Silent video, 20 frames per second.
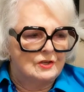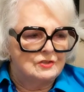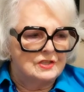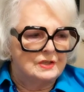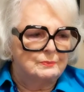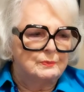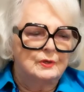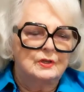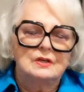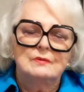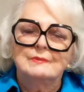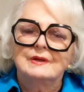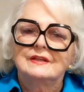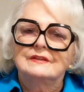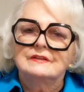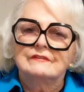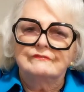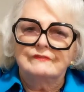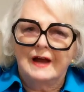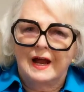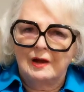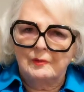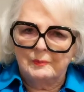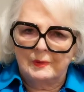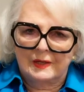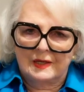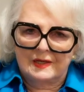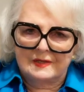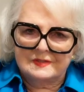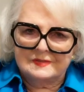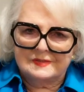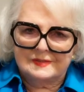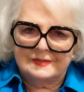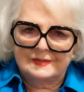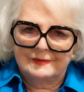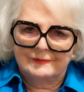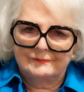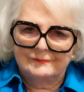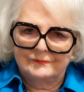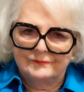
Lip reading: She'd put them in the fireplace,